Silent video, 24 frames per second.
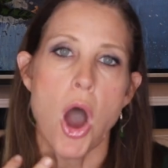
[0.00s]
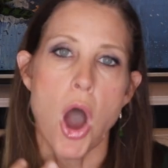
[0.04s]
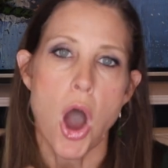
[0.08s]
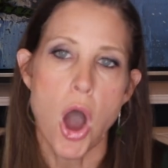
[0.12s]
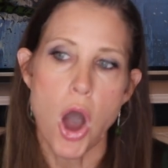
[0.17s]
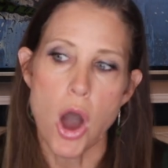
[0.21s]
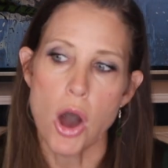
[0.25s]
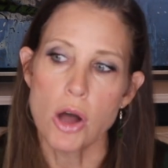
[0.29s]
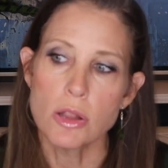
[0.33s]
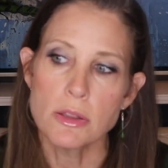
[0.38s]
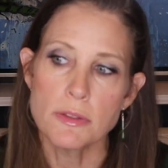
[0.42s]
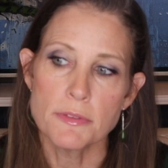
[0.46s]

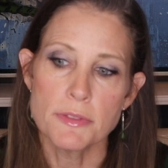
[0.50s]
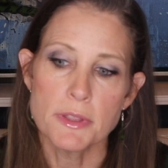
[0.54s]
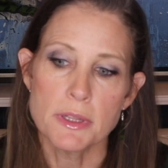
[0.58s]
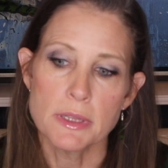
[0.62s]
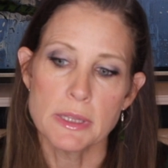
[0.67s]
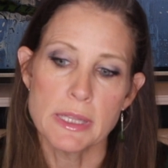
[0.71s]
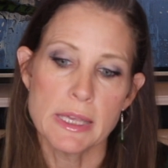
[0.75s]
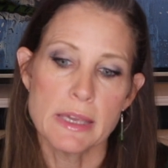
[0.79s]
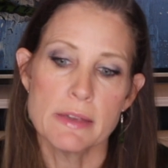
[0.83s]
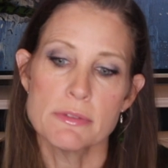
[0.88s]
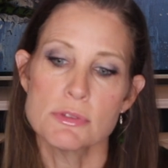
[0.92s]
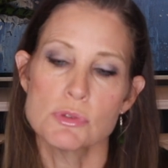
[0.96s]
All of the
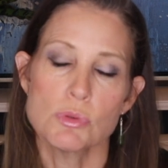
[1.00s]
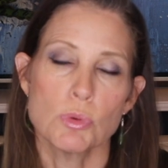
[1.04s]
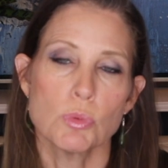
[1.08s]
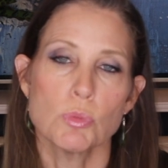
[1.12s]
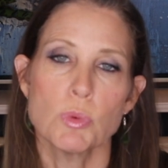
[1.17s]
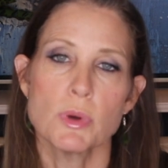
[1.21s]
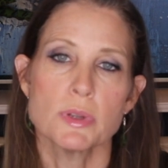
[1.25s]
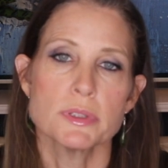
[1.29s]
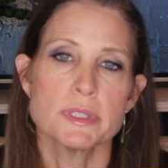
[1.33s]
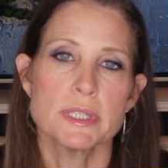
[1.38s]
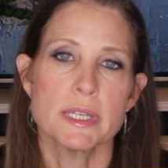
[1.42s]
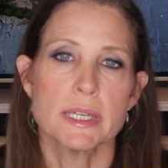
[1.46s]
leaves were
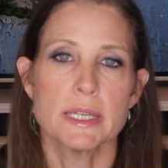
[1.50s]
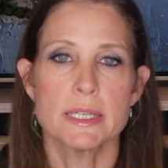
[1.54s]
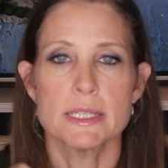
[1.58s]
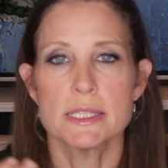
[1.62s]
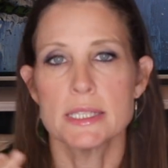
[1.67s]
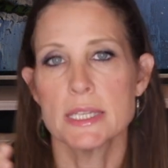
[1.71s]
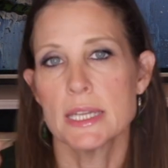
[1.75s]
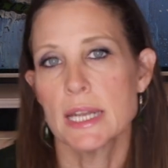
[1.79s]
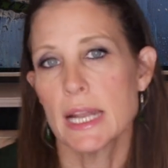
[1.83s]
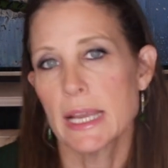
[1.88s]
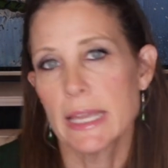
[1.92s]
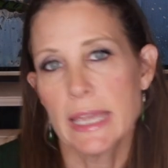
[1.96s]
wilting, and
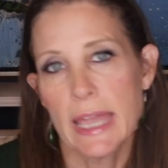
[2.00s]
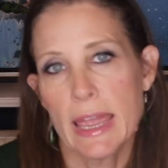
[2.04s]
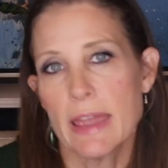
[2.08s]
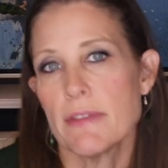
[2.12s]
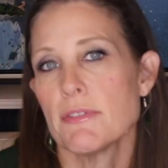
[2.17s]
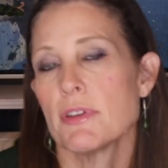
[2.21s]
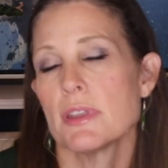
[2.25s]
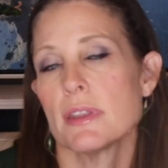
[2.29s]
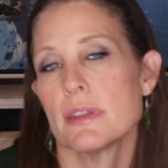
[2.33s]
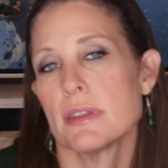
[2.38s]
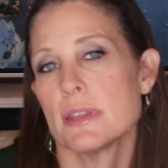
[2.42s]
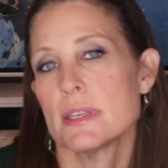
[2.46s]
then I gave
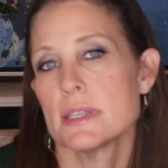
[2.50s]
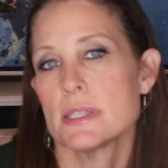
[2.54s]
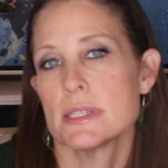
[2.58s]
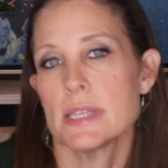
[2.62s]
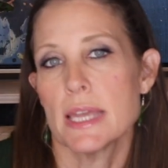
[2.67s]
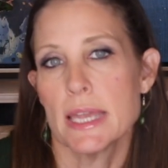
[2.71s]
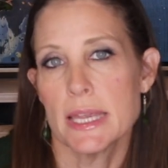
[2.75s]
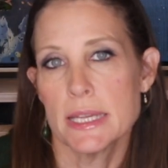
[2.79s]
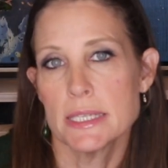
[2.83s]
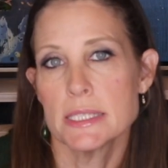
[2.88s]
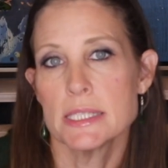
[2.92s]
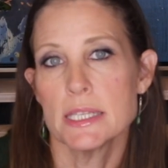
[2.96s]
it this
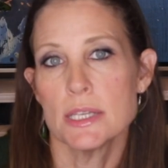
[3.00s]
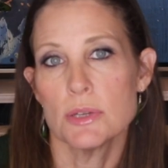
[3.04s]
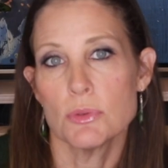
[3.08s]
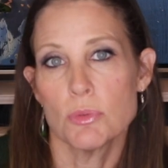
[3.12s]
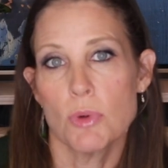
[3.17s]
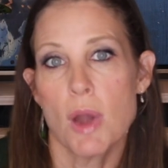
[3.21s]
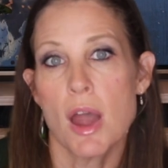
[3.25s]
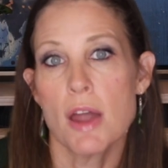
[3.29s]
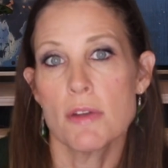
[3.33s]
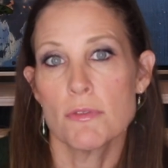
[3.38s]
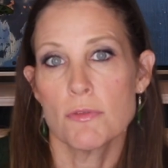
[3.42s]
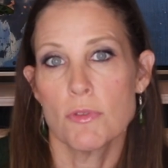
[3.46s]

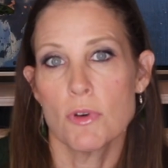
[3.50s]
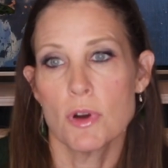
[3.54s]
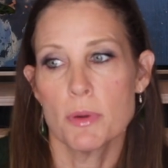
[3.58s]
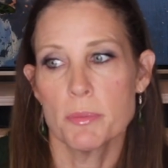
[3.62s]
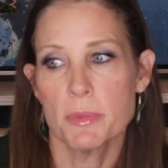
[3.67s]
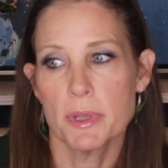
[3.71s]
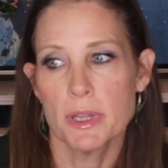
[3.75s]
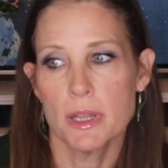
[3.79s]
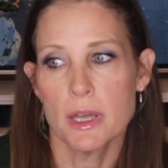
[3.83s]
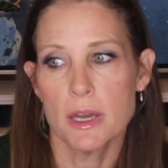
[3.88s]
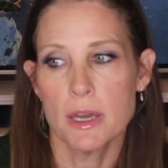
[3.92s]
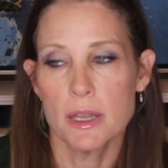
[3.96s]
anti-rot
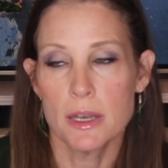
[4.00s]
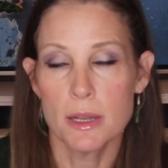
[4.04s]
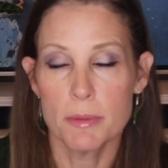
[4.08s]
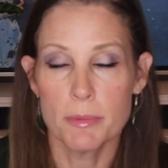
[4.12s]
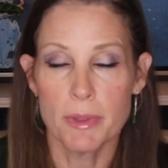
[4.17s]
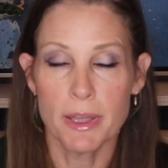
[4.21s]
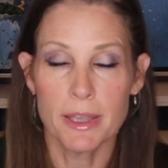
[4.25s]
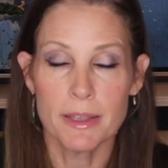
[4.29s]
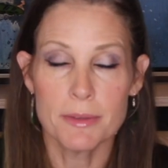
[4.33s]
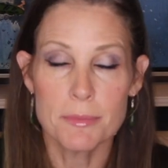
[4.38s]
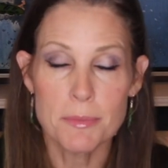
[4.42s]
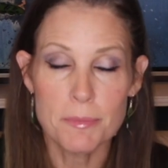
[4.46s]
formula, and I'm
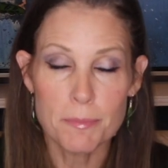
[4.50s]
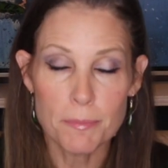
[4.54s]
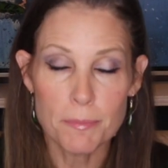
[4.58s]
like,